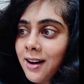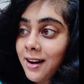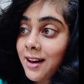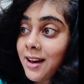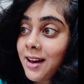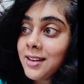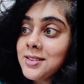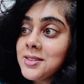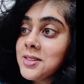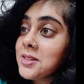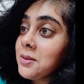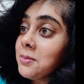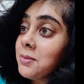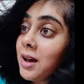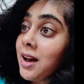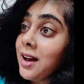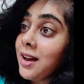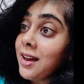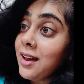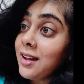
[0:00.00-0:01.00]
A handsome
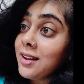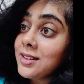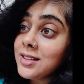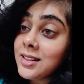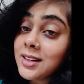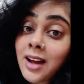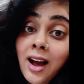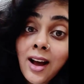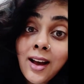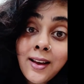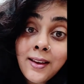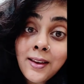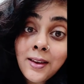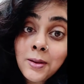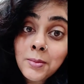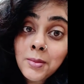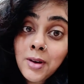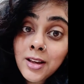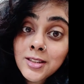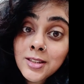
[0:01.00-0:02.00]
IIT
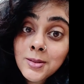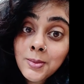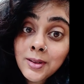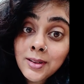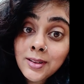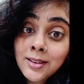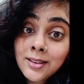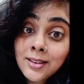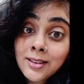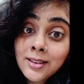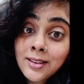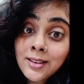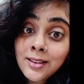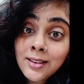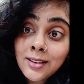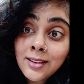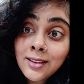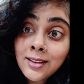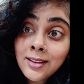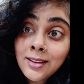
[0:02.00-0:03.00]
IIM husband,
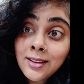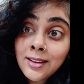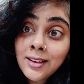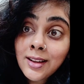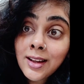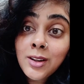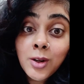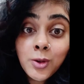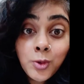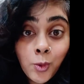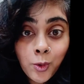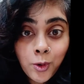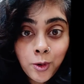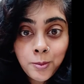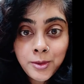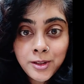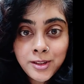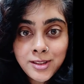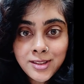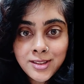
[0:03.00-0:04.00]
an
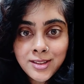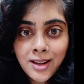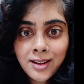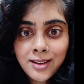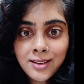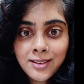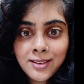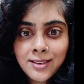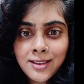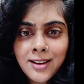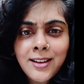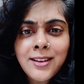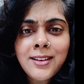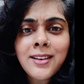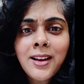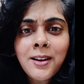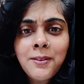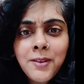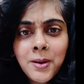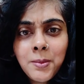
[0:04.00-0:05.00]
adorable son, a
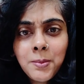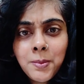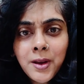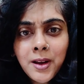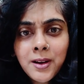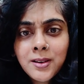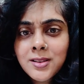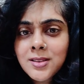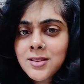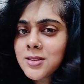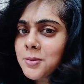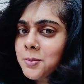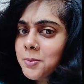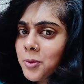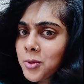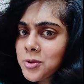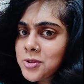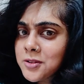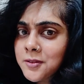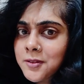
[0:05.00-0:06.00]
loving parent,
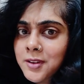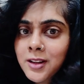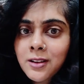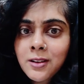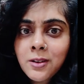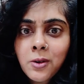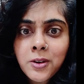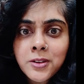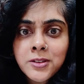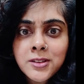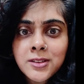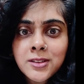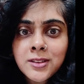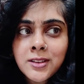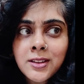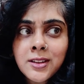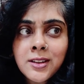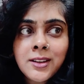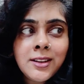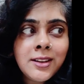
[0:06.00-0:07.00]
supportive
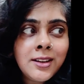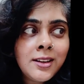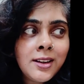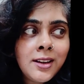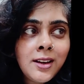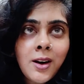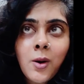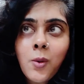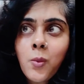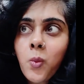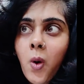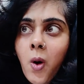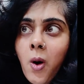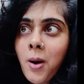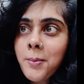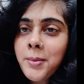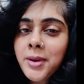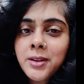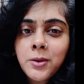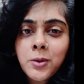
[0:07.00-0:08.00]
in-laws, a
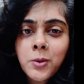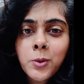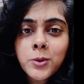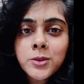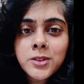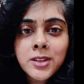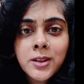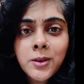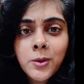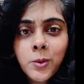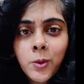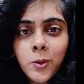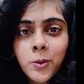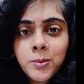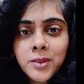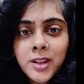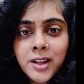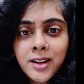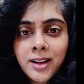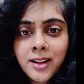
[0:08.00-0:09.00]
warm and cozy
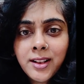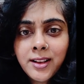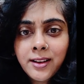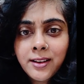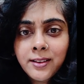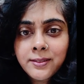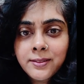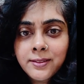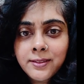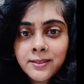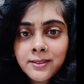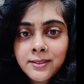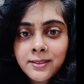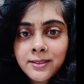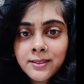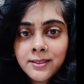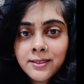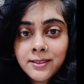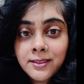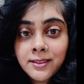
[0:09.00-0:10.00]
home that I love,
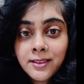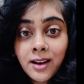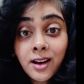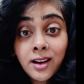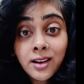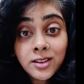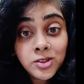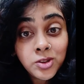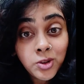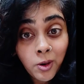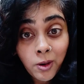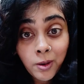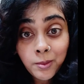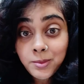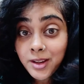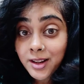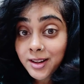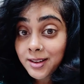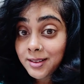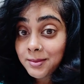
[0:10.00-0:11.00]
a
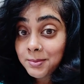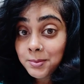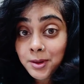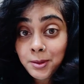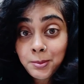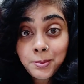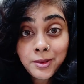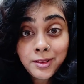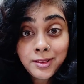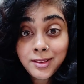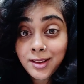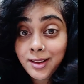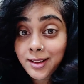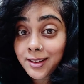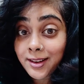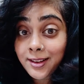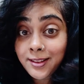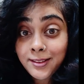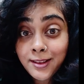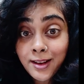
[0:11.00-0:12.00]
job that people
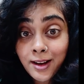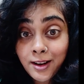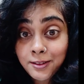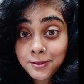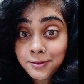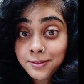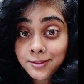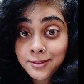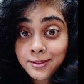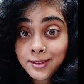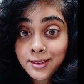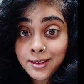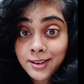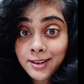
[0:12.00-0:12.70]
think I love,